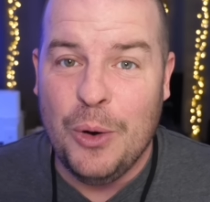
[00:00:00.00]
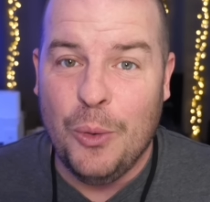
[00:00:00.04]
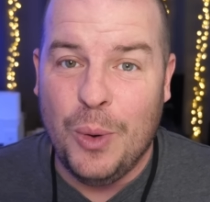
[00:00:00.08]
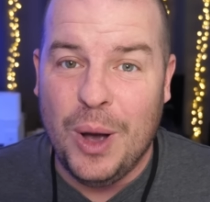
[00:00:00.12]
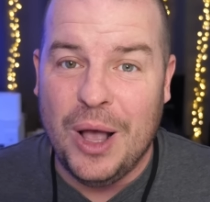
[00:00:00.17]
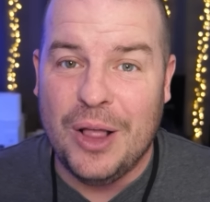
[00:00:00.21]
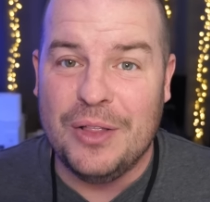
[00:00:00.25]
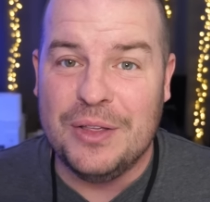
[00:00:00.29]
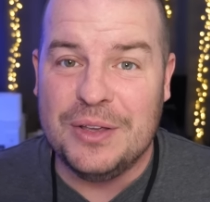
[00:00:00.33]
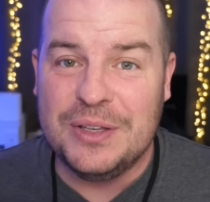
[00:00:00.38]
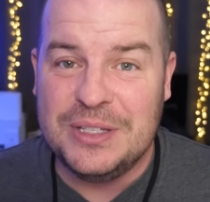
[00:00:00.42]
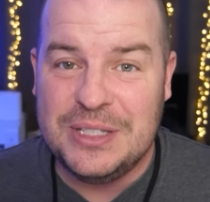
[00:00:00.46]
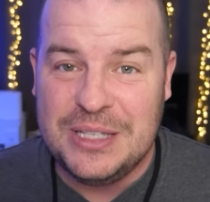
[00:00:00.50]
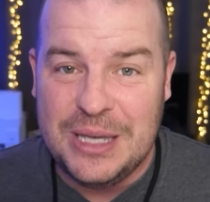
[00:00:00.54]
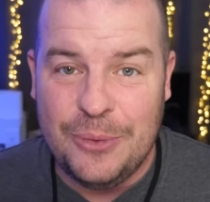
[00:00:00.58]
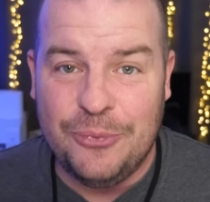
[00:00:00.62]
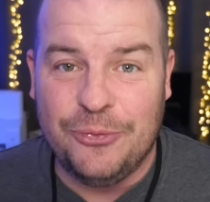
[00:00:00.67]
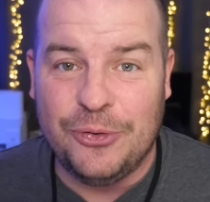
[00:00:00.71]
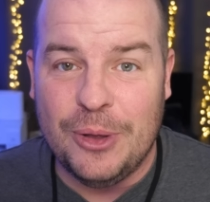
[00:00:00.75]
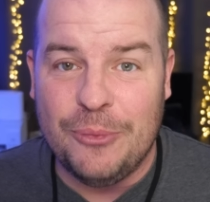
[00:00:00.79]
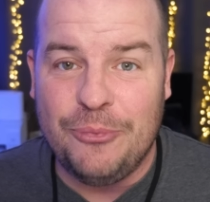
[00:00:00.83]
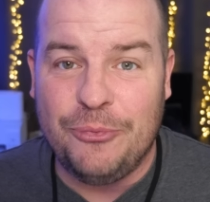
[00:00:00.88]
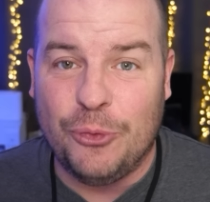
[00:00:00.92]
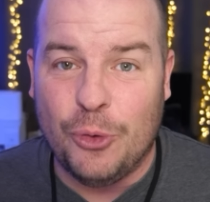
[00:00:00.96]
Well, Z
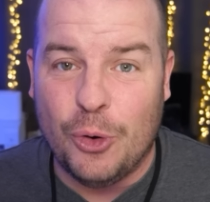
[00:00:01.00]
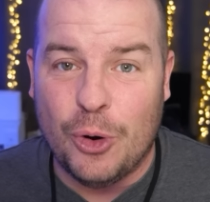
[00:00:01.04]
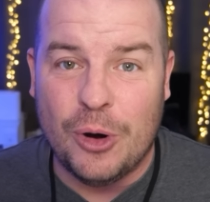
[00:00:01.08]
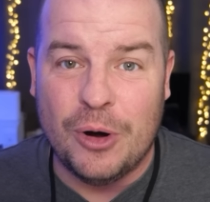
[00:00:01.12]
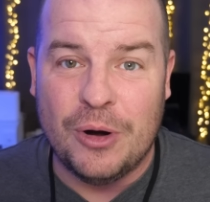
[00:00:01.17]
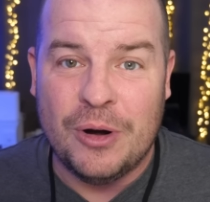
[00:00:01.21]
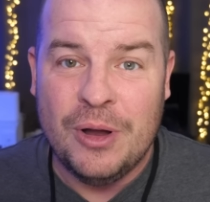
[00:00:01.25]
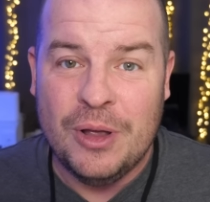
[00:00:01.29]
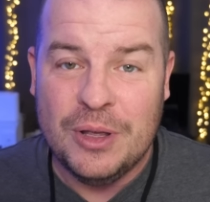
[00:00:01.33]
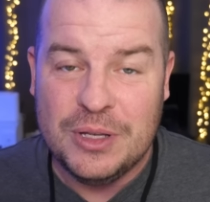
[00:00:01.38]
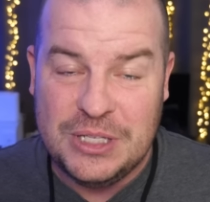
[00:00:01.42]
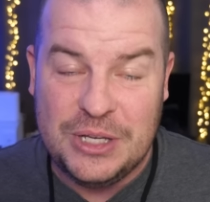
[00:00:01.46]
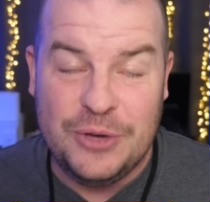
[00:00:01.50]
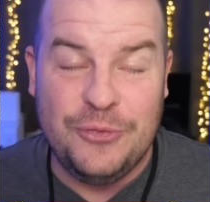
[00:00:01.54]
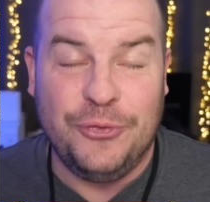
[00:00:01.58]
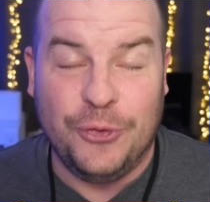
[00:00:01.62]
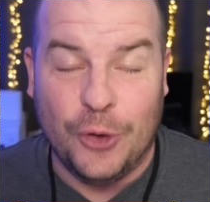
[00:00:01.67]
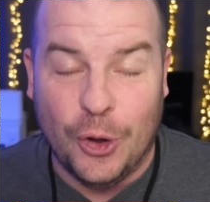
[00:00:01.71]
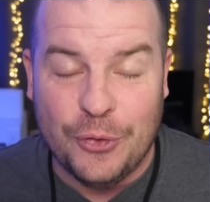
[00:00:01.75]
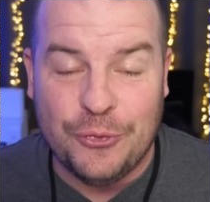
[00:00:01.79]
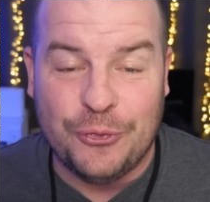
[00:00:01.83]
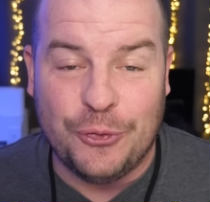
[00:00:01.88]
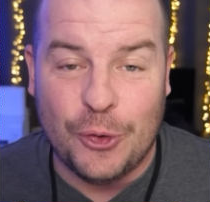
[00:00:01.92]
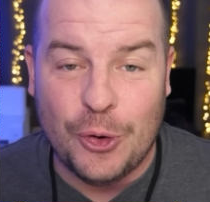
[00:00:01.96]
Flip 4, Z
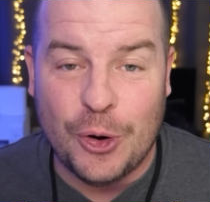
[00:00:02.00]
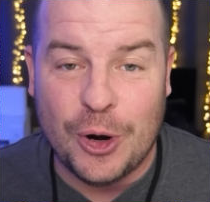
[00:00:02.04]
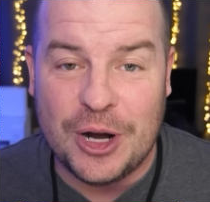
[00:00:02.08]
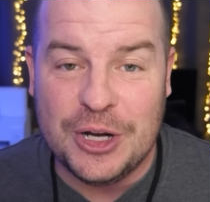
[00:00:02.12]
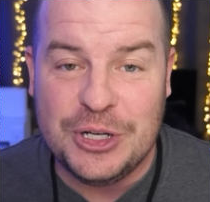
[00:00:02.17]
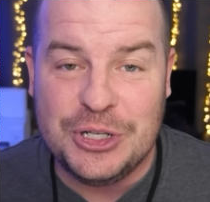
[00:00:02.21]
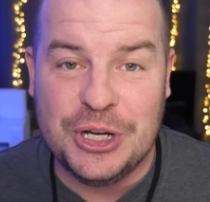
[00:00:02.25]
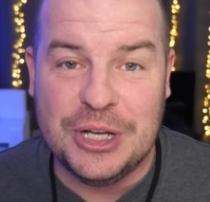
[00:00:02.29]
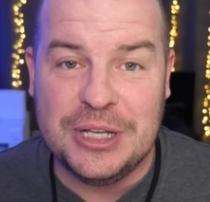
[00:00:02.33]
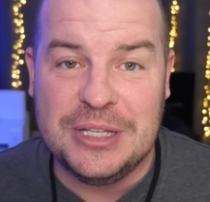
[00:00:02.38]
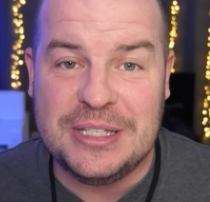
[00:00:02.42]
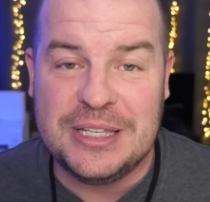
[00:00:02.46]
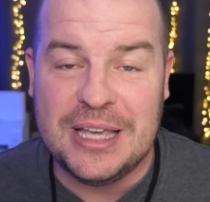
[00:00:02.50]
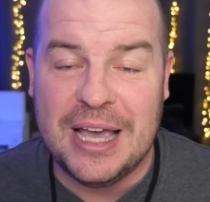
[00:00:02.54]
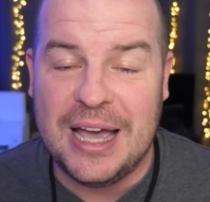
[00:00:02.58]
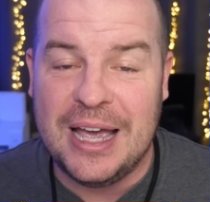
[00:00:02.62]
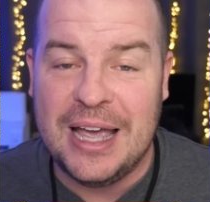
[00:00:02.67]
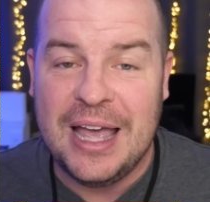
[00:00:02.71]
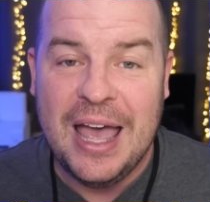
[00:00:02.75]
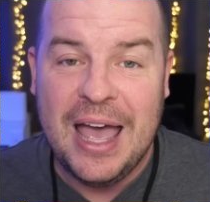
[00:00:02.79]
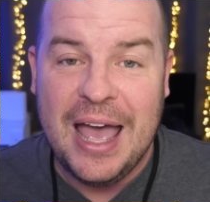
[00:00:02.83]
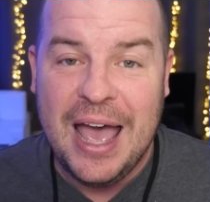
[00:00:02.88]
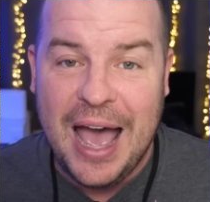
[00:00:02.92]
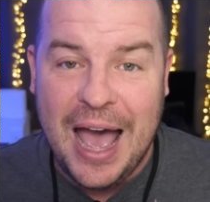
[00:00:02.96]
Fold 4, I should
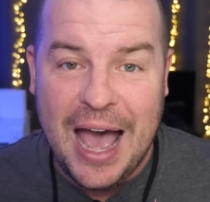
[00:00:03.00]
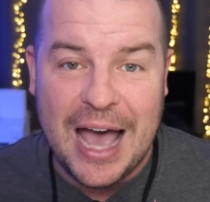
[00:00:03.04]
say,